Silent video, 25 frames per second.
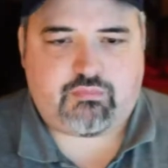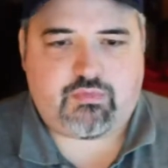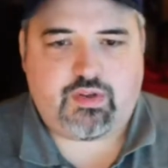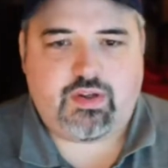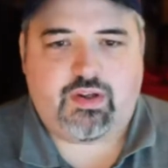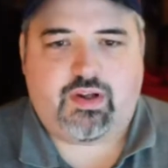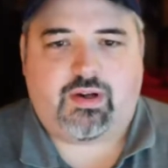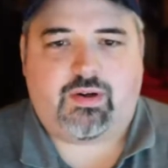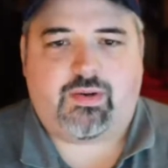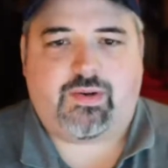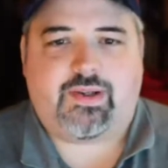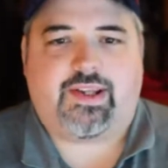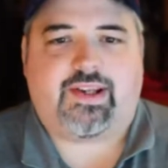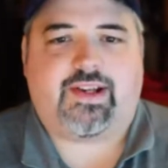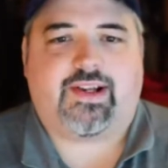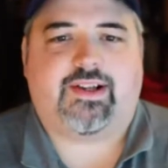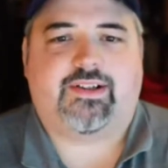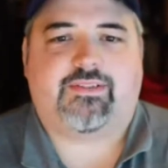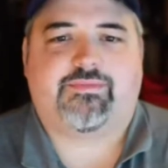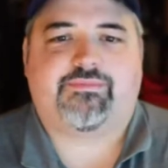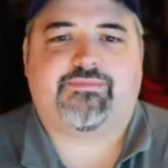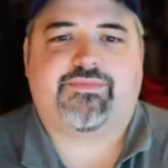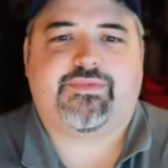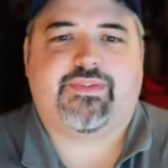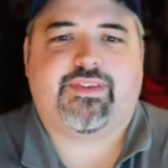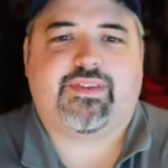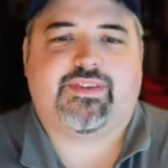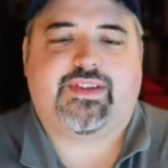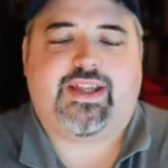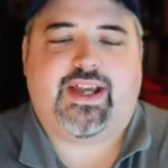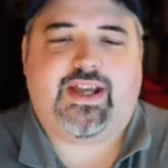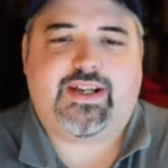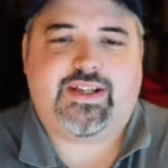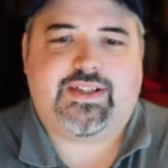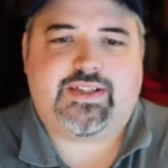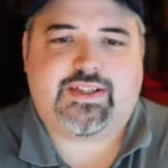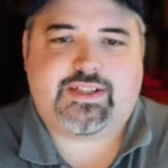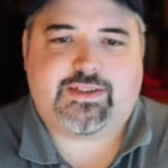Oh yeah,
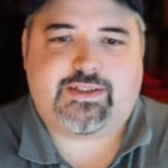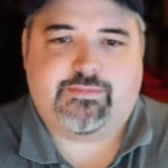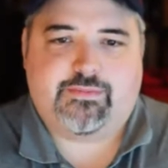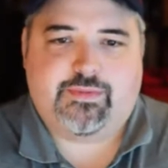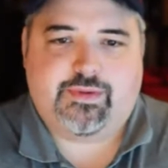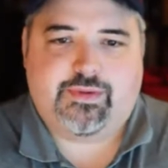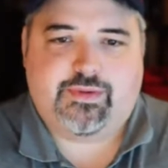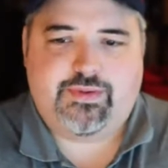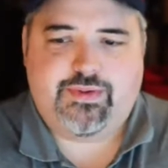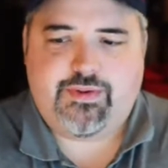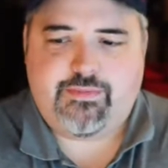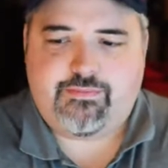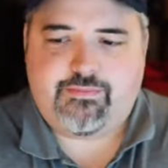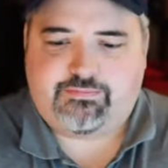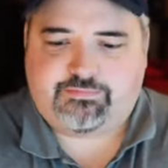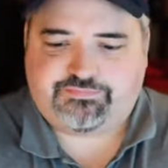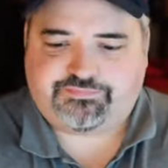that is smooth.